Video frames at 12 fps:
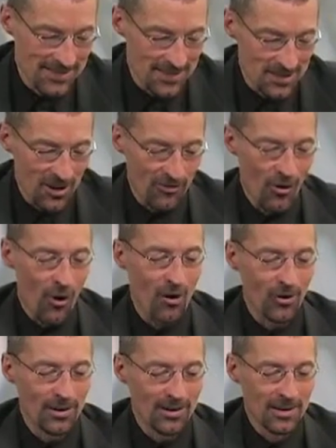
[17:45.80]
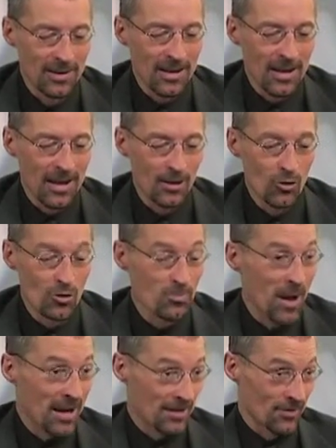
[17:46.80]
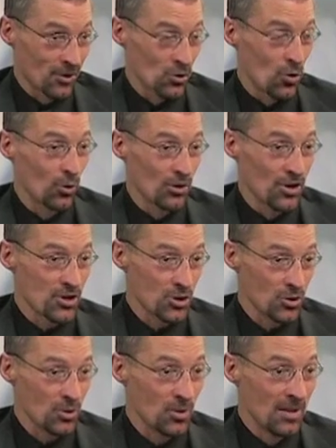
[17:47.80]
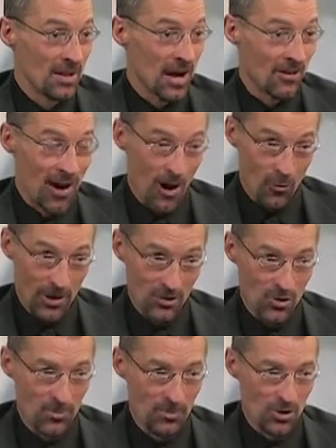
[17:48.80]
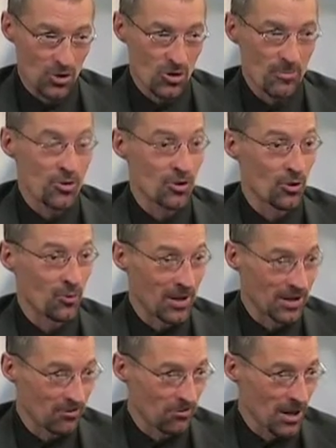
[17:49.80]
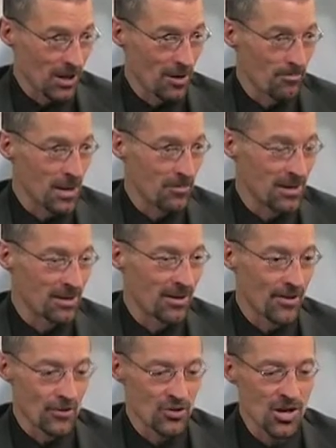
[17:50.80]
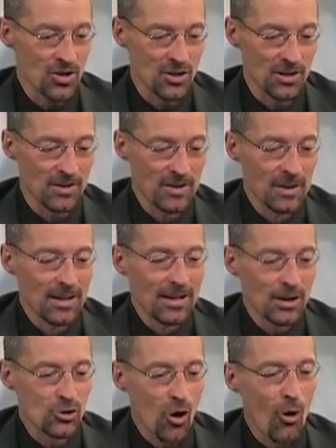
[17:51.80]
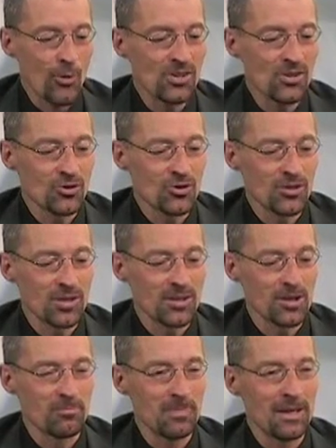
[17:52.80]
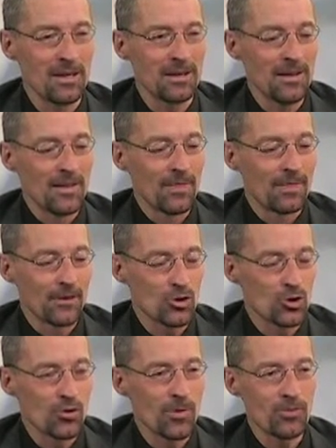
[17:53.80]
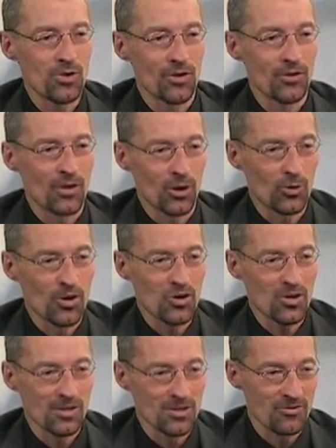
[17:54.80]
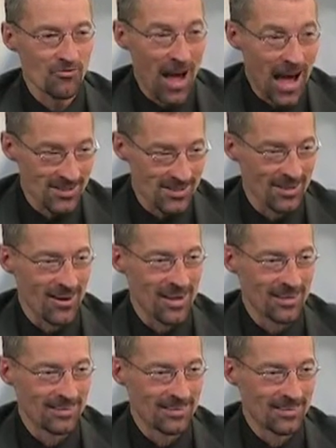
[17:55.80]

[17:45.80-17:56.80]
itself out and goes back to this whole issue of how we interpret Scripture that we can pick up maybe in another session, it's always interesting to me the Scripture that Christians fasten on